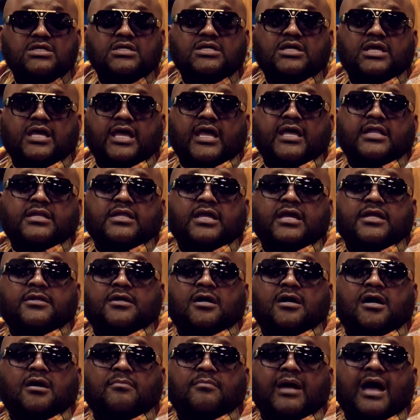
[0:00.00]
And
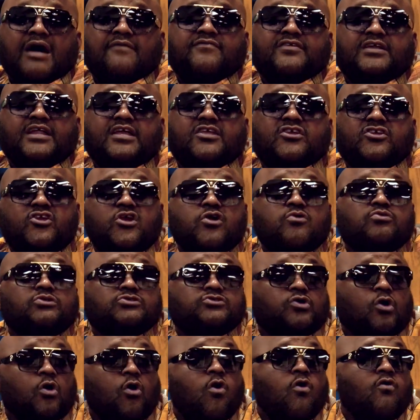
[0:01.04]
after that year was
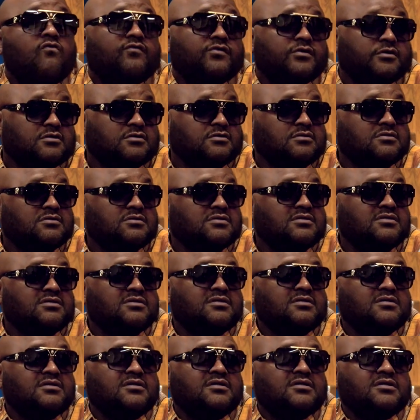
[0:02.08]
over,
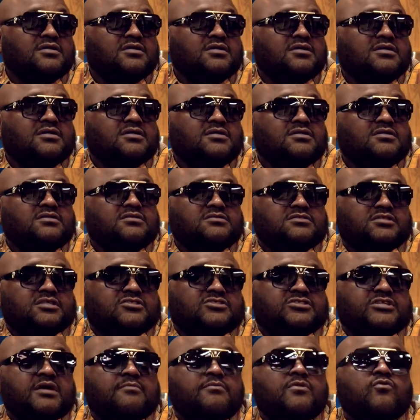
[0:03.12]
the
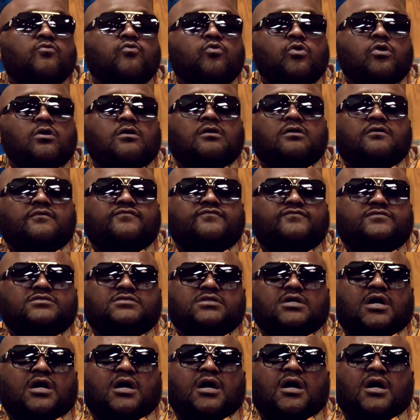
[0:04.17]
Timberwolves,
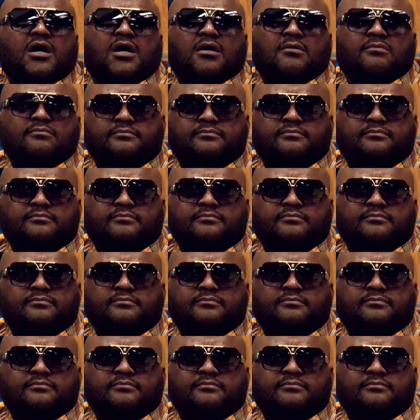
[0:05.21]
her